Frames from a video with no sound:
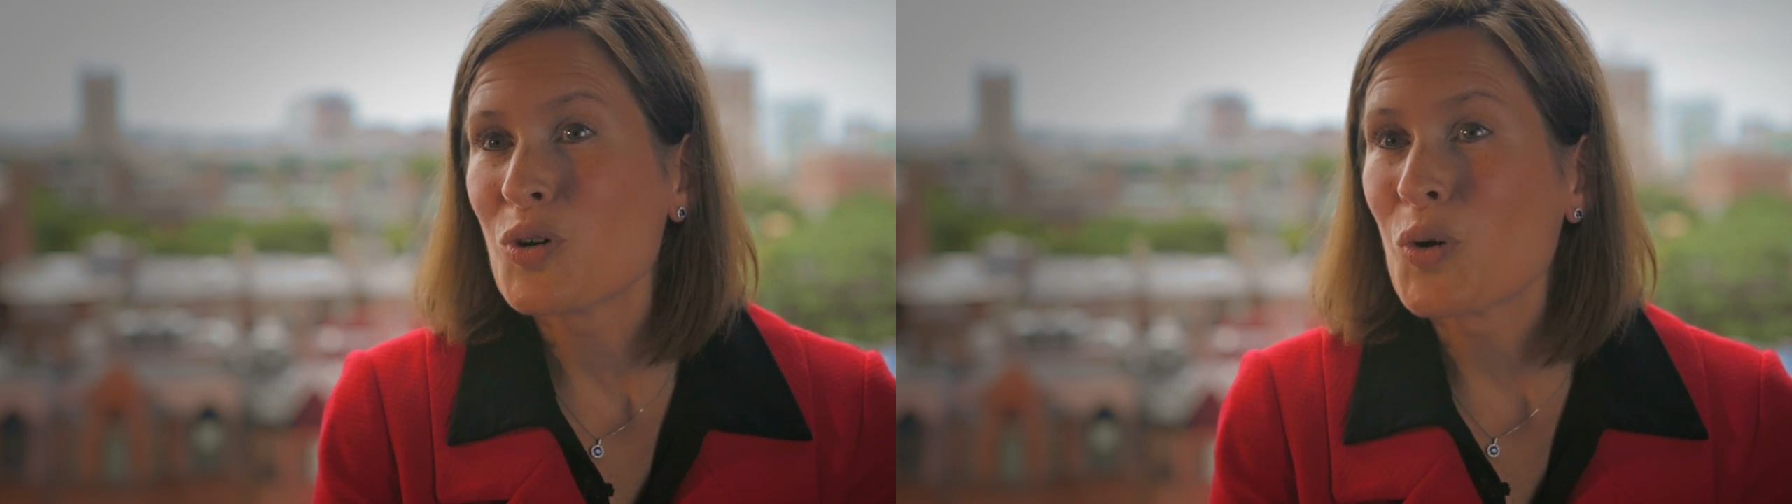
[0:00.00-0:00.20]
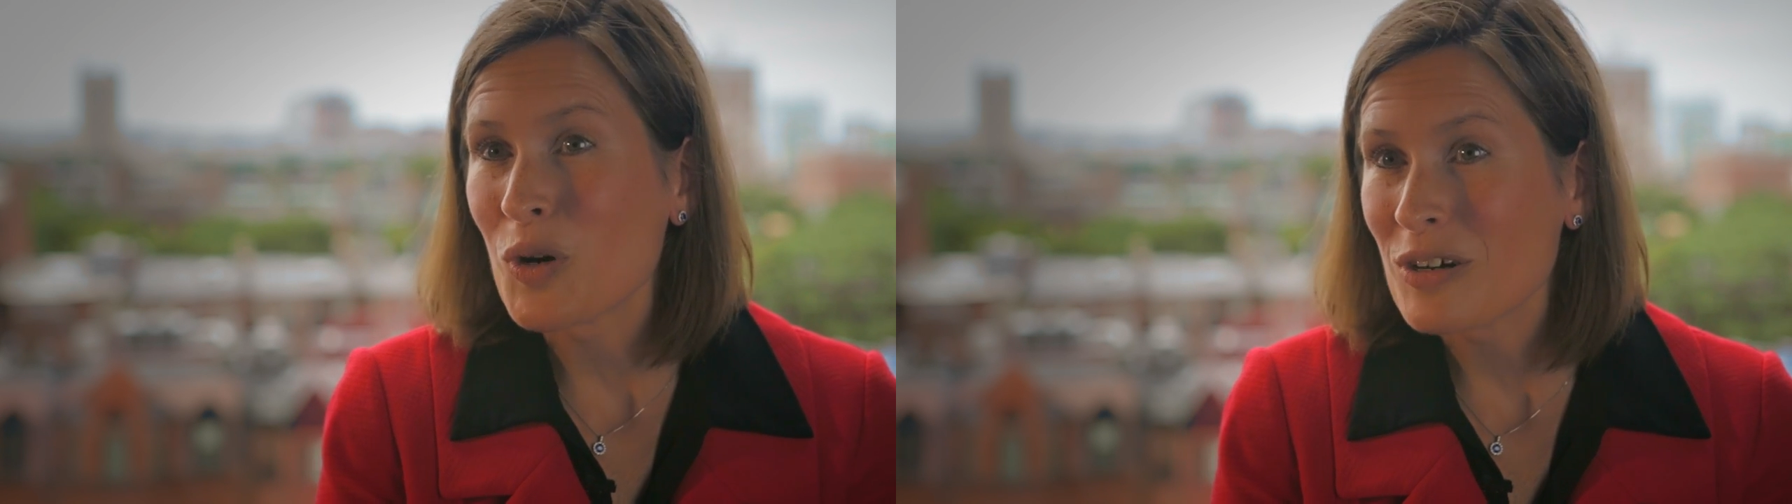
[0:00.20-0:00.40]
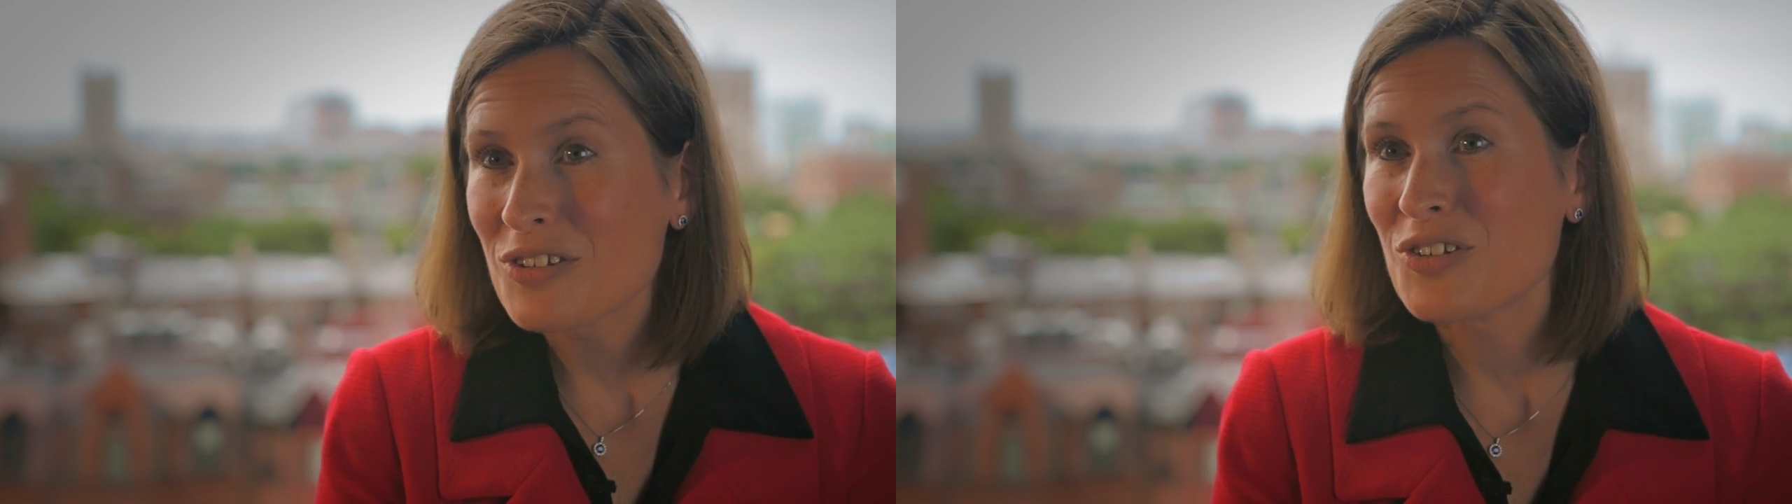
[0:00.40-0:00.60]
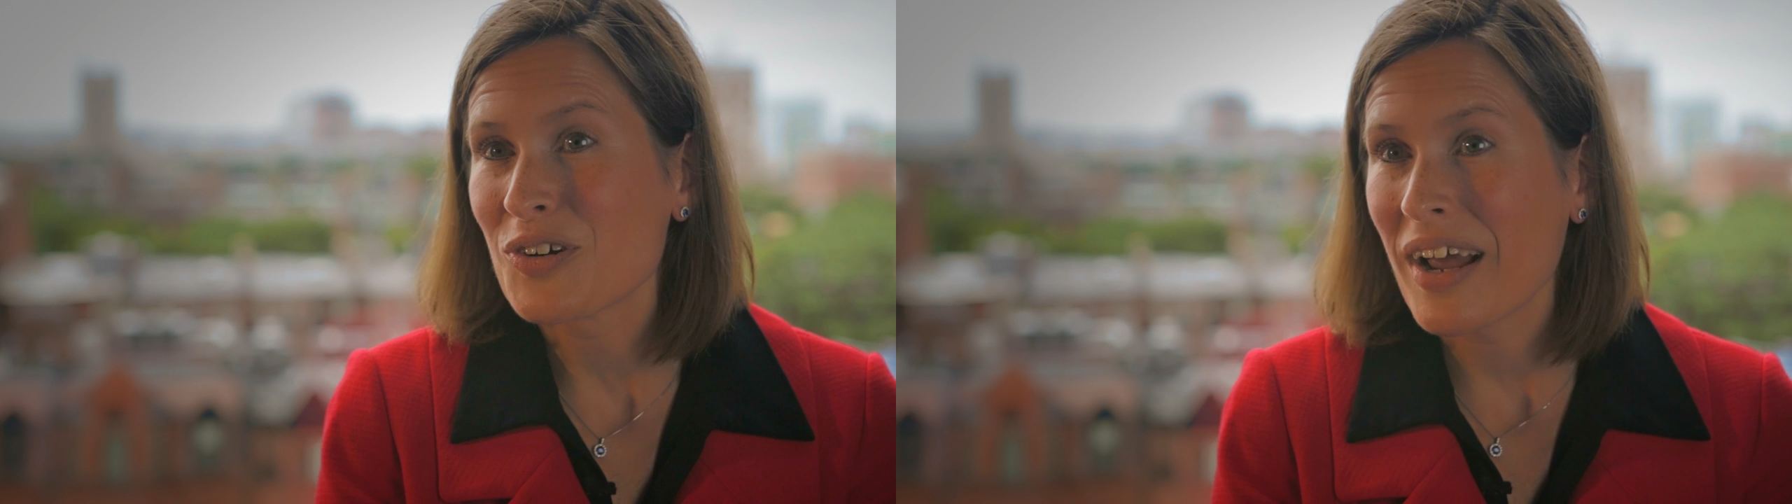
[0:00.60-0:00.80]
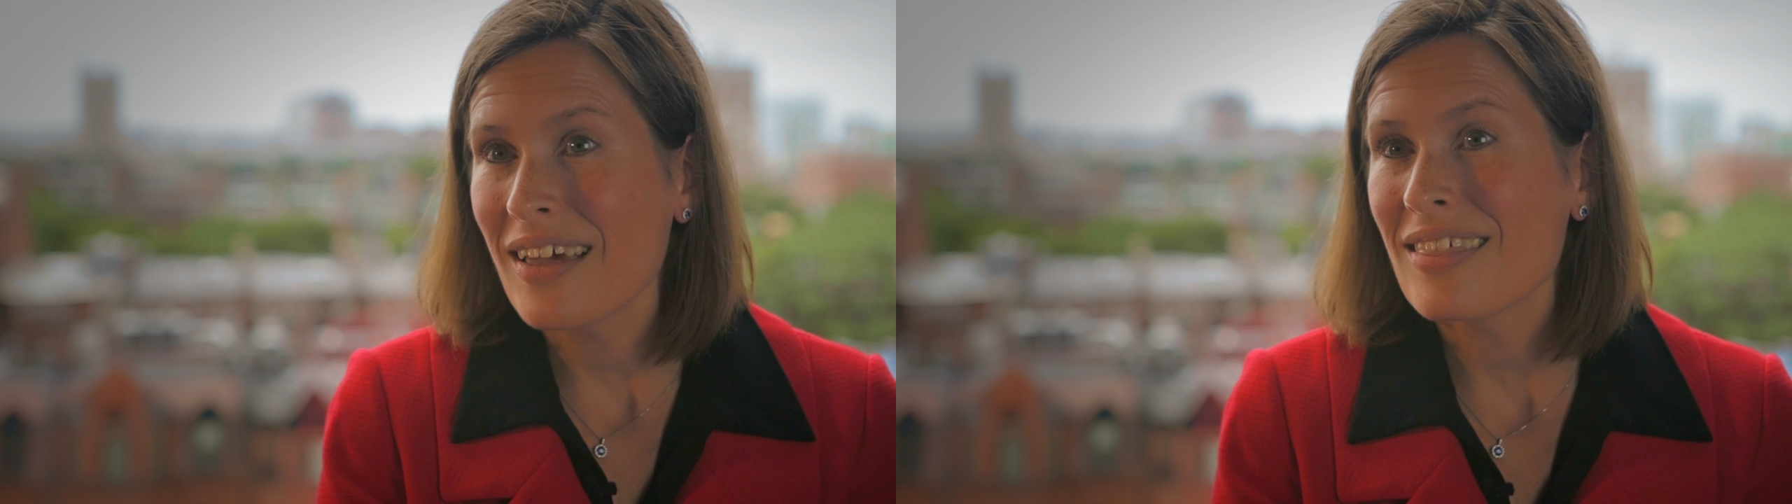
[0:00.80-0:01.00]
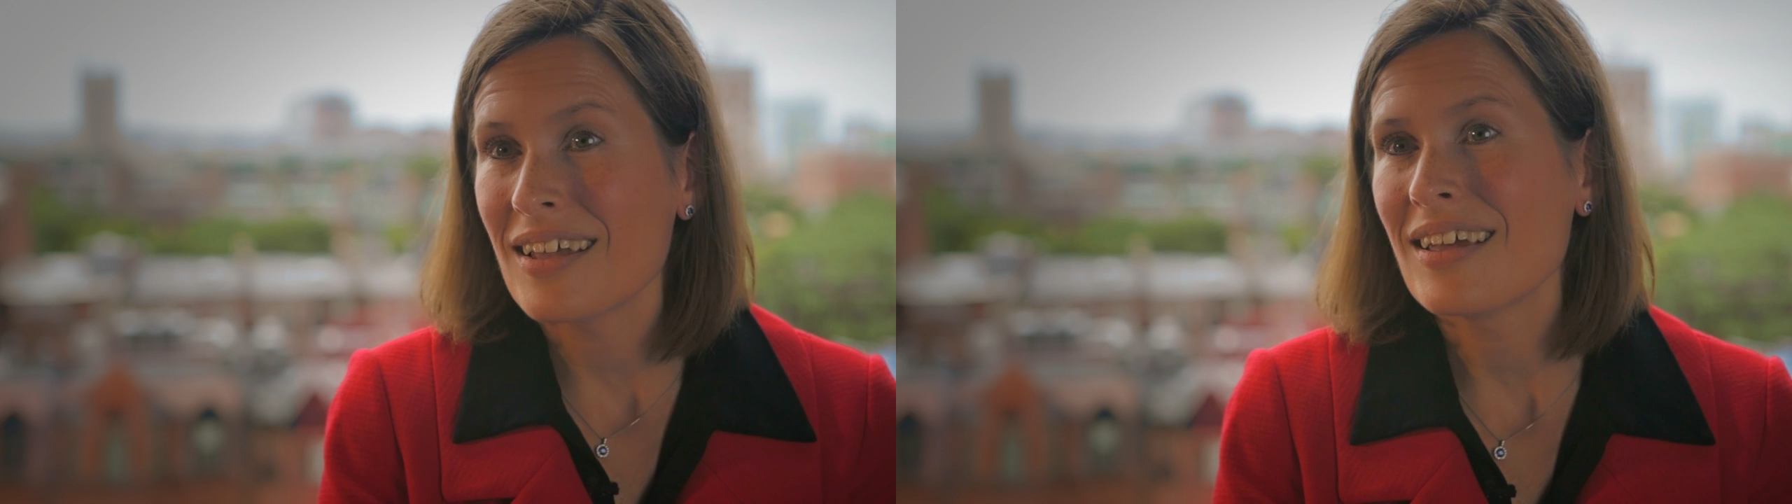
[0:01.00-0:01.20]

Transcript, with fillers: core strength,